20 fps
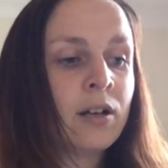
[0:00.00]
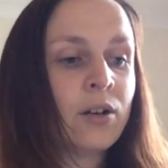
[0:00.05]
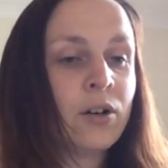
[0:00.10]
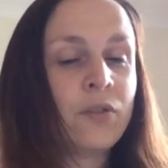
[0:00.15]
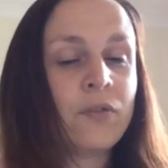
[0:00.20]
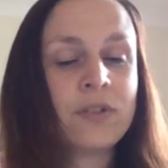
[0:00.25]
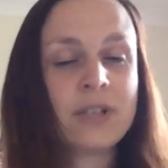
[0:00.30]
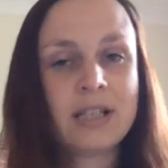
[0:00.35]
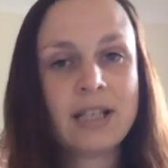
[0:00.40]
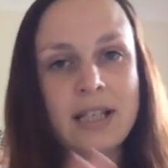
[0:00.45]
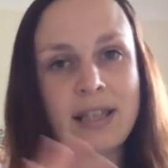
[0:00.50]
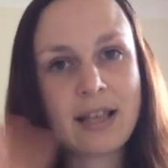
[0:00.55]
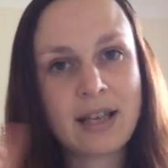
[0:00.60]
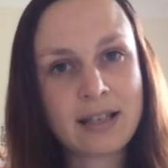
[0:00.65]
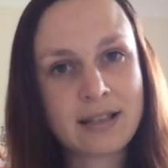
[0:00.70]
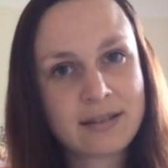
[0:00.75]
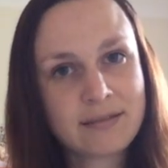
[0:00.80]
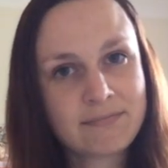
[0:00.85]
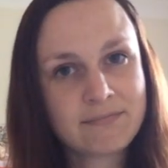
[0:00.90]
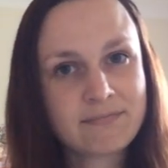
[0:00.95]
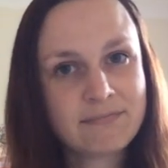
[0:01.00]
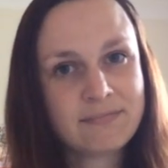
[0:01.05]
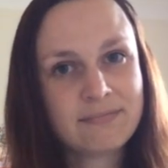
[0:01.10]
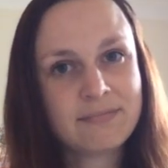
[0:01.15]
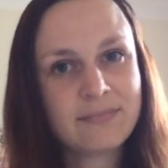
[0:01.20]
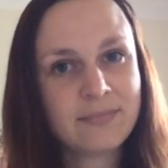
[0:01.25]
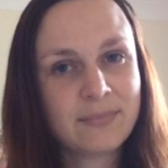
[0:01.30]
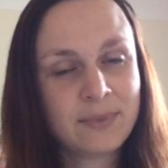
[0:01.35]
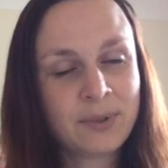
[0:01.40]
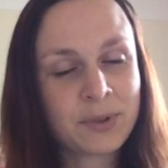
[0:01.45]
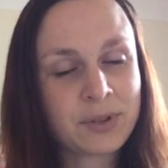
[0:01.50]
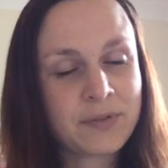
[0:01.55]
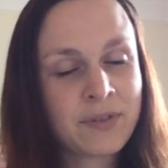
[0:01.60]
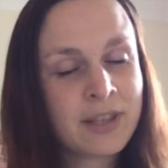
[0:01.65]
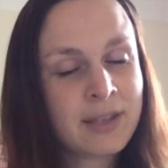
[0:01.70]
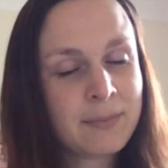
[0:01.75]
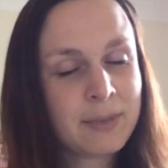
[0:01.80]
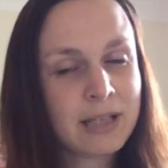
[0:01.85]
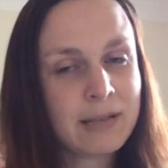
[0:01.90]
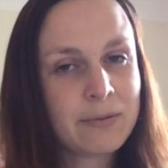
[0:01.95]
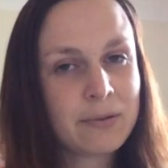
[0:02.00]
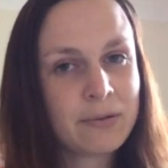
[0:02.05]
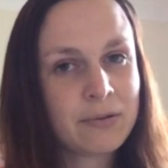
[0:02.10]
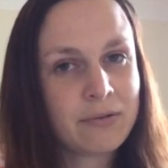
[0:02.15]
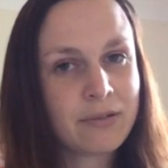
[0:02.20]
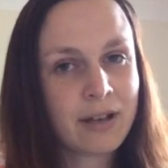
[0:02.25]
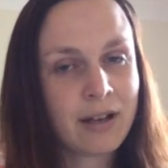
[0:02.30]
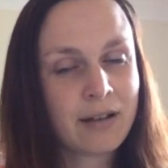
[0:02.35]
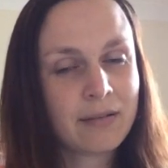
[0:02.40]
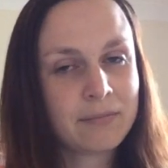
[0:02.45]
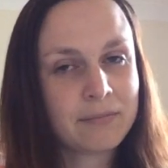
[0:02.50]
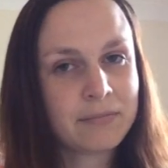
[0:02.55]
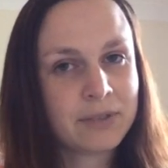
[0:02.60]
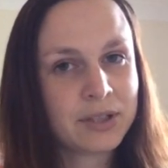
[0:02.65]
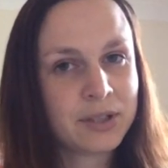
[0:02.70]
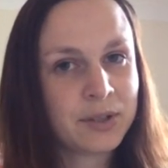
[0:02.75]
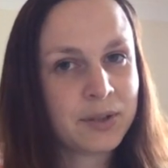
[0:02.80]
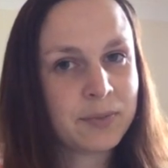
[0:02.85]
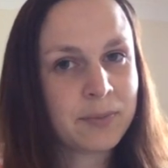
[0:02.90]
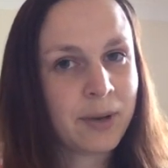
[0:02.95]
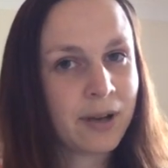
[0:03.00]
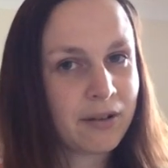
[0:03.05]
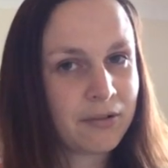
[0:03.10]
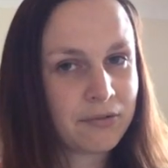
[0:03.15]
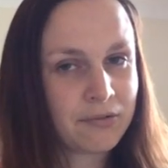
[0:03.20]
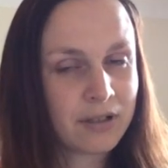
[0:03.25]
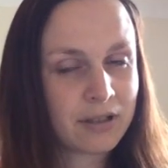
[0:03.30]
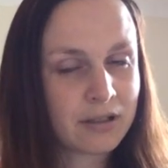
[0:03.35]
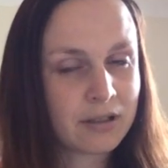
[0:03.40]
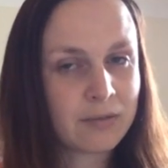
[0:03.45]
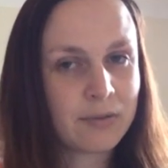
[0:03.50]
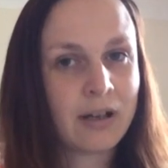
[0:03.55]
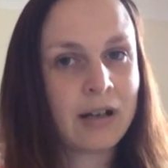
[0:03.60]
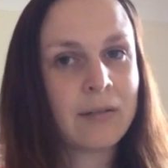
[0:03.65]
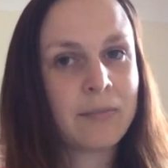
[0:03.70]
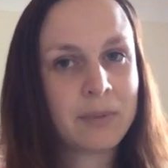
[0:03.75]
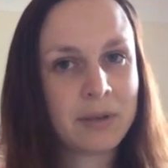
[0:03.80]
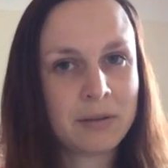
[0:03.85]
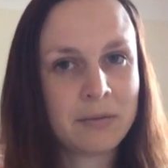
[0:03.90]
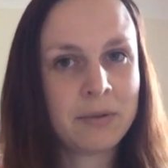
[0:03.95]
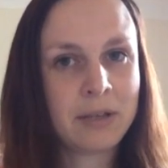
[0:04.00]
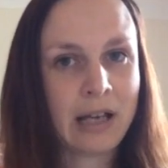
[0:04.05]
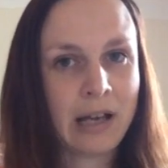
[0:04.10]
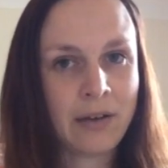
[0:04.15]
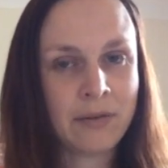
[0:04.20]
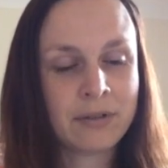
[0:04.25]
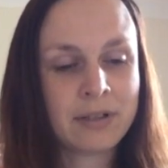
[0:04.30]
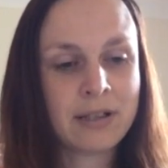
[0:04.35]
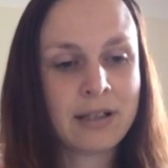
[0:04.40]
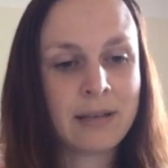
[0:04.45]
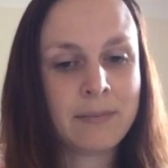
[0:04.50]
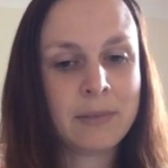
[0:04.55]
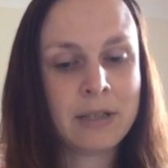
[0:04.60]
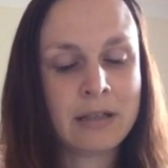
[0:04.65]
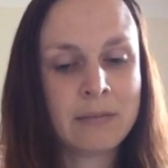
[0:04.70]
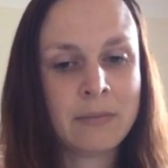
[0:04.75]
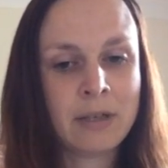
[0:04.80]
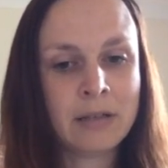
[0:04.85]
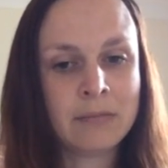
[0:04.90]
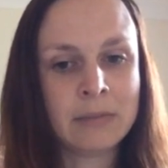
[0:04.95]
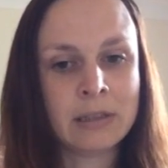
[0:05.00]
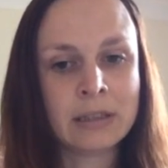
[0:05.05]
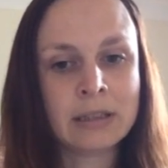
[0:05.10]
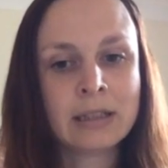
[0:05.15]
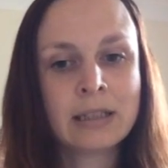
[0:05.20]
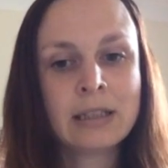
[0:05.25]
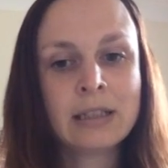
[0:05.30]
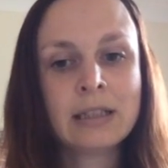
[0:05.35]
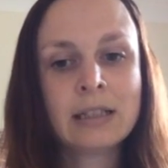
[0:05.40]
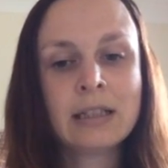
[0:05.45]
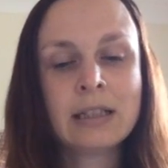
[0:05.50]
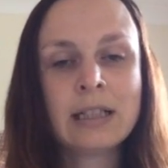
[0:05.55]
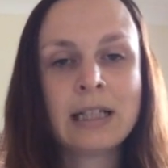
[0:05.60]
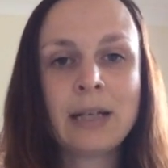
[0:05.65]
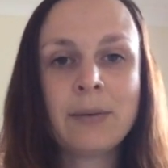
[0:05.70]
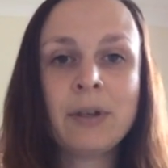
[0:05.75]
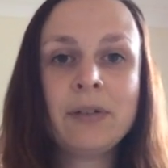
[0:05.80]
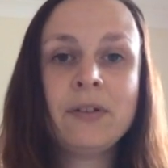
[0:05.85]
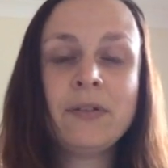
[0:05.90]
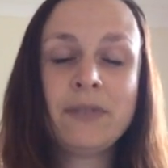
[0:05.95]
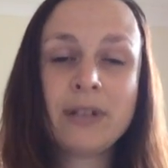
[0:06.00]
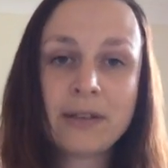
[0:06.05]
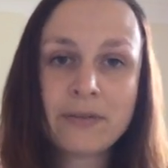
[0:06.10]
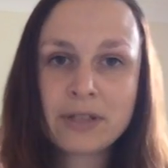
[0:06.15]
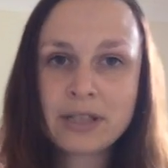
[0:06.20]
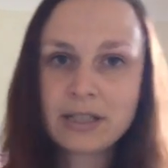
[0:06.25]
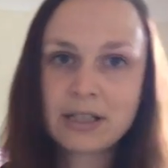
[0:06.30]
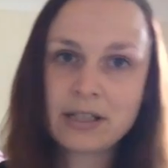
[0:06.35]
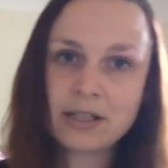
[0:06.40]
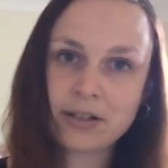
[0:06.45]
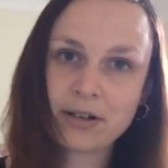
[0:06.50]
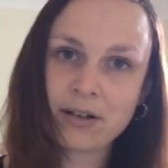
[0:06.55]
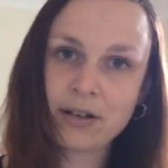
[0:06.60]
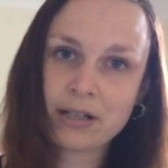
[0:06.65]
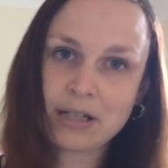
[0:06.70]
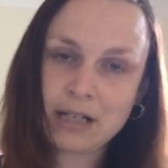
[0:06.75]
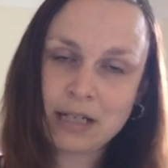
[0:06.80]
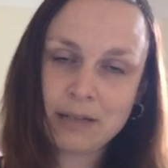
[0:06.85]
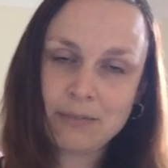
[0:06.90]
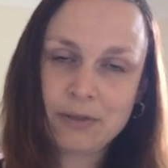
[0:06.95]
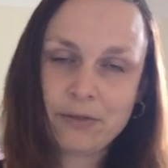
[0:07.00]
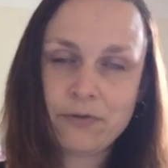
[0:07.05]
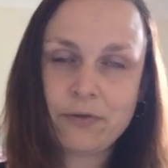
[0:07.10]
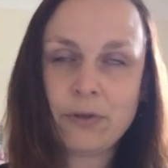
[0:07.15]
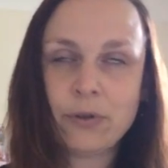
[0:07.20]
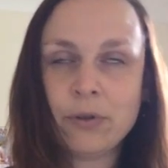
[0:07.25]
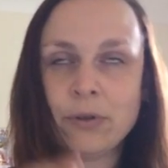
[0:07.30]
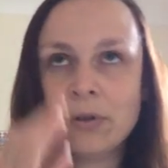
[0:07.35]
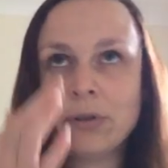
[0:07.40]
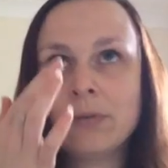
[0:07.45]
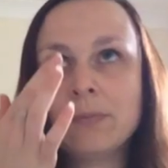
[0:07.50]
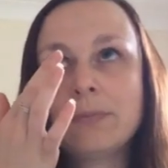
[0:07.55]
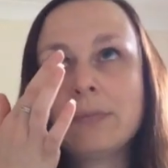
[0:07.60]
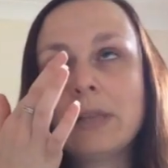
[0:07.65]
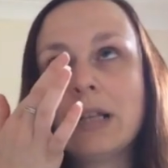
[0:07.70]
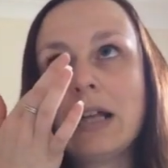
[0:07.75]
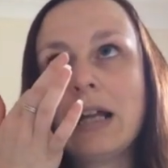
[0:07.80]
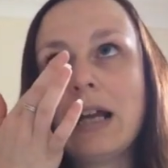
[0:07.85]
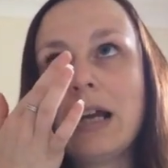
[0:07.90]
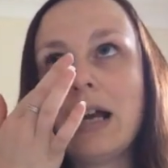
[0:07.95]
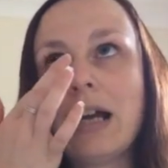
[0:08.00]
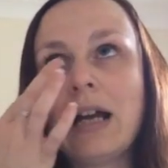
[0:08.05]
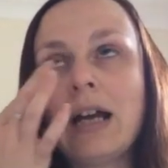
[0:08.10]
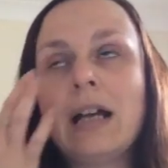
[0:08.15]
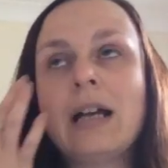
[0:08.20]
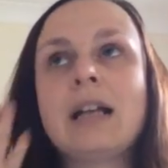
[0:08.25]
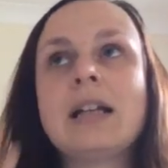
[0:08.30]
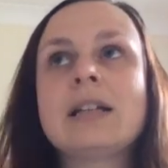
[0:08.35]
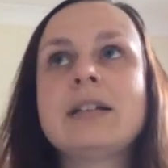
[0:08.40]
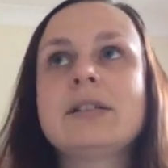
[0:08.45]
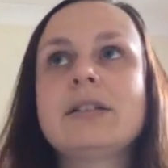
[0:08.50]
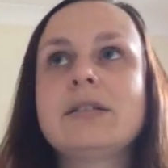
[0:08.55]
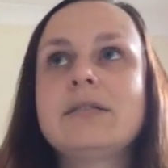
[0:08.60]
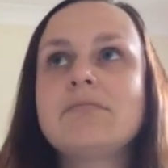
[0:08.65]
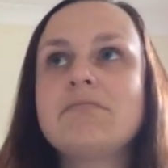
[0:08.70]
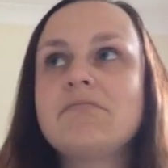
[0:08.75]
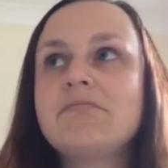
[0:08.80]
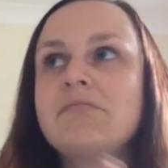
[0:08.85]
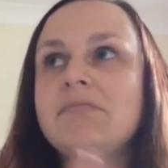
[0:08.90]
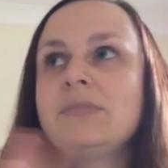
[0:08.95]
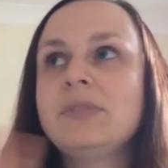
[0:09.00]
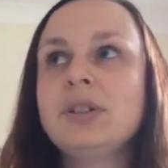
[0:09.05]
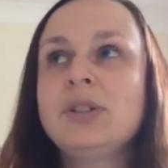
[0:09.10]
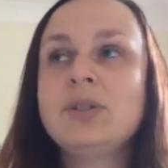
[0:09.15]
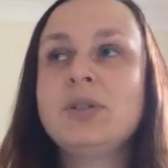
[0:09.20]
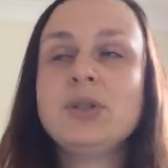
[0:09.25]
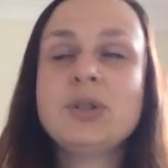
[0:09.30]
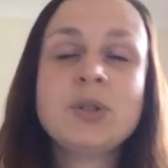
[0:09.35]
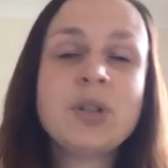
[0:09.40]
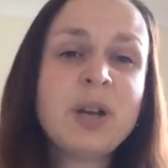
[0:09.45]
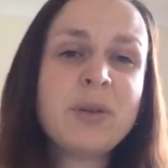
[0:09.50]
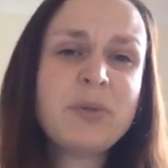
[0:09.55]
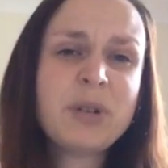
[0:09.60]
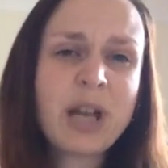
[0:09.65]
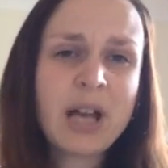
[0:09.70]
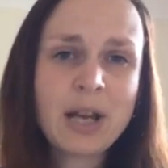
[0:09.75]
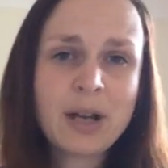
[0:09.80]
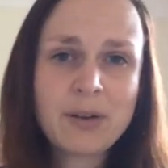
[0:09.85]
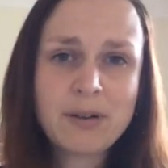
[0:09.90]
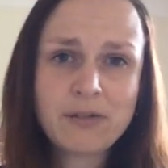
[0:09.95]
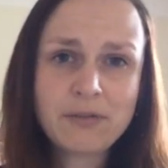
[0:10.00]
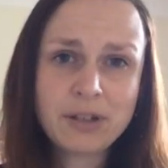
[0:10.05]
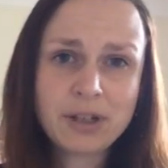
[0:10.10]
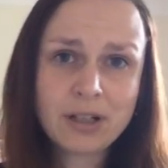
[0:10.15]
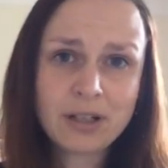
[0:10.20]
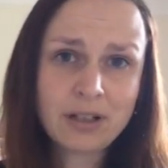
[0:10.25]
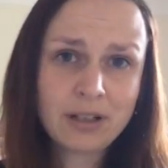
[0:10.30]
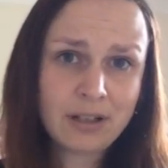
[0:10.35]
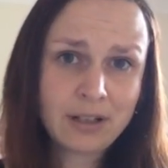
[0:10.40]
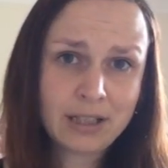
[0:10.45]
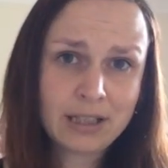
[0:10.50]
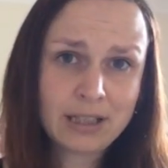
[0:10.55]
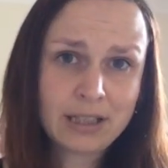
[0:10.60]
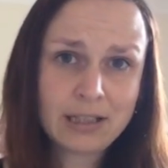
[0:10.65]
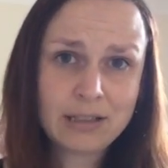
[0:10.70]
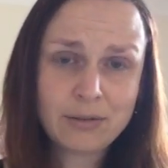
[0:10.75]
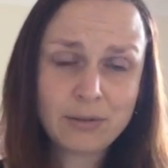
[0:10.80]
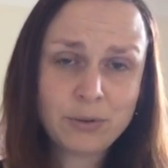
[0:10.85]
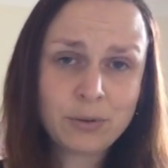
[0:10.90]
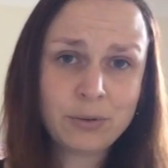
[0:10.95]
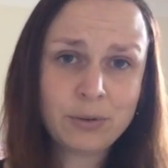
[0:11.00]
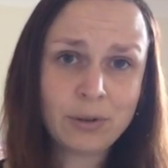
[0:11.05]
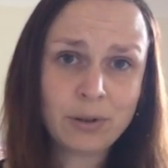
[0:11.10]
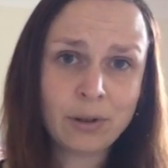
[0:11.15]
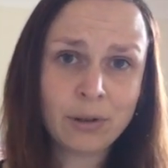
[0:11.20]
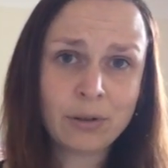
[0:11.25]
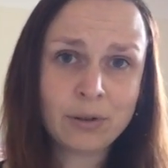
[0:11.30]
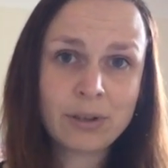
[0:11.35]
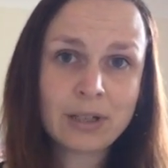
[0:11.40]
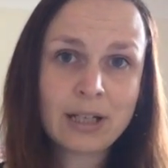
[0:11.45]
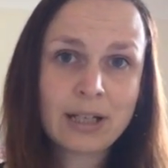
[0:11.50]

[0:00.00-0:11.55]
Obviously there's lots of other people that produce Perle thread as well, but we'll get onto them in a moment. Now if you've never stitched Hardanger before and you don't know if you're going to like it or not,